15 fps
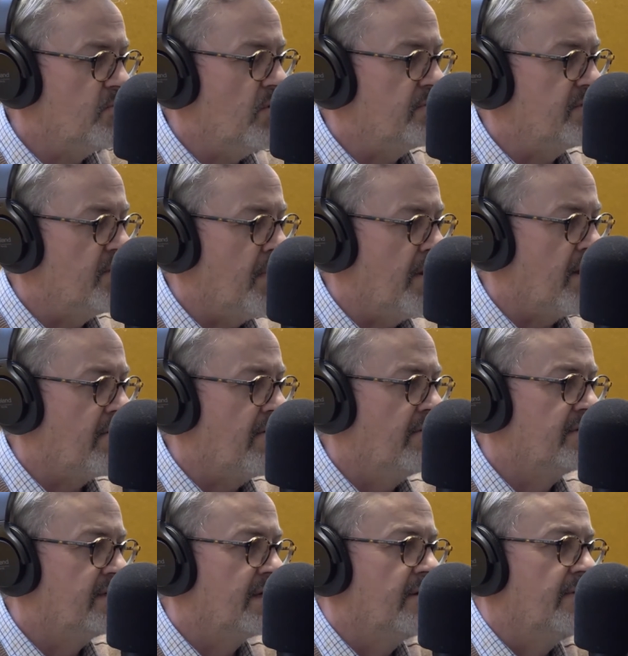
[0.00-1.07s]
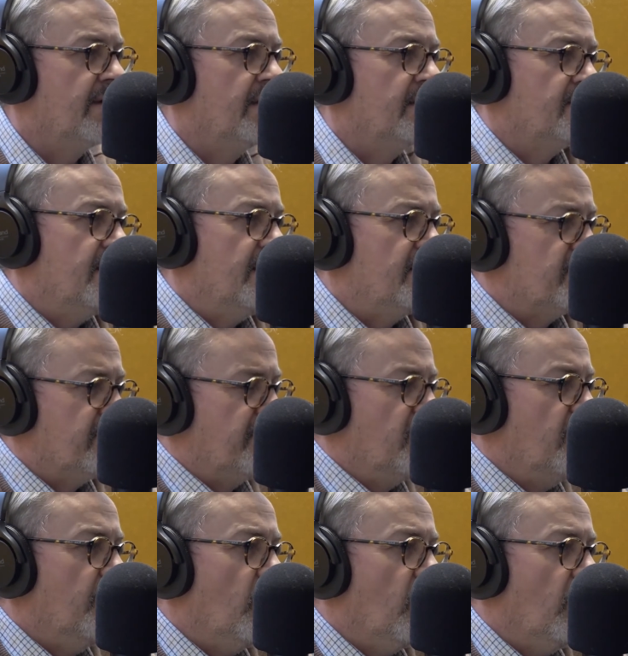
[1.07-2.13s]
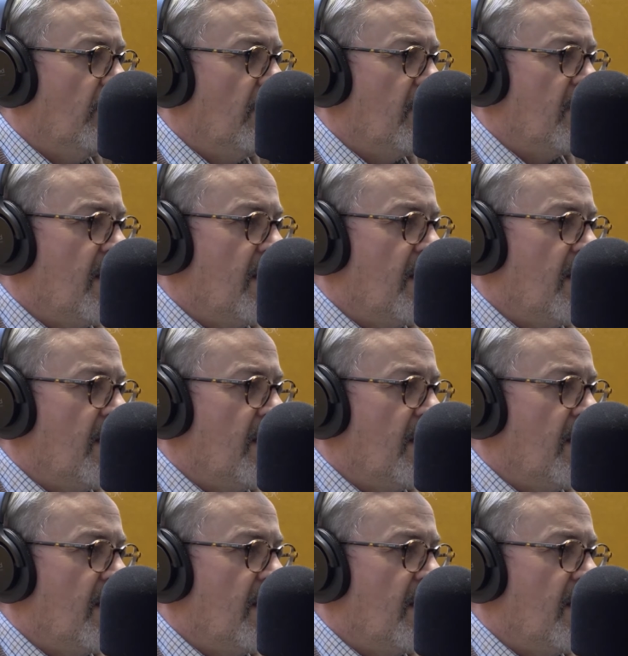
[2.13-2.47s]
was the background to going into football